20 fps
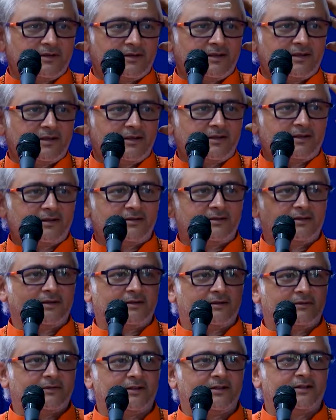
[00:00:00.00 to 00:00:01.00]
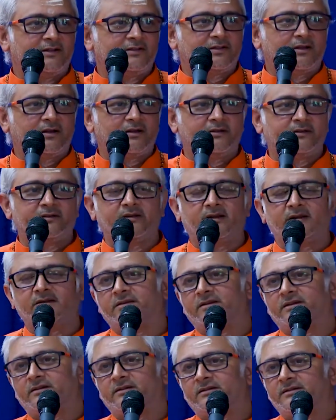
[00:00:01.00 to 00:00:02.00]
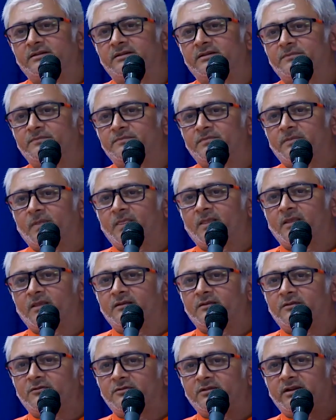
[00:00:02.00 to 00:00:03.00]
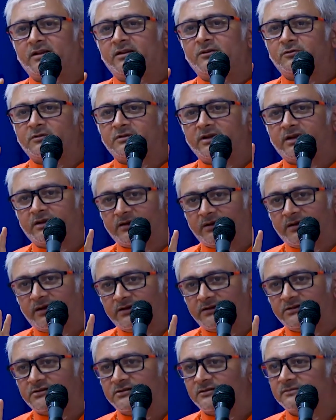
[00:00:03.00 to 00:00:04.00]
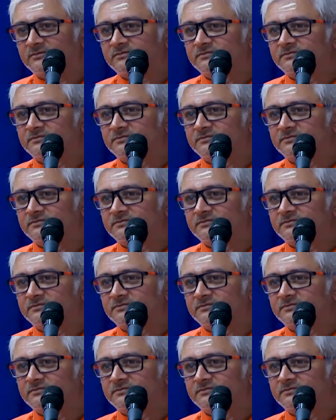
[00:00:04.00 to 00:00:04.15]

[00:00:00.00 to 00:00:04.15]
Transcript: hair, they are wearing sari, and they look their age.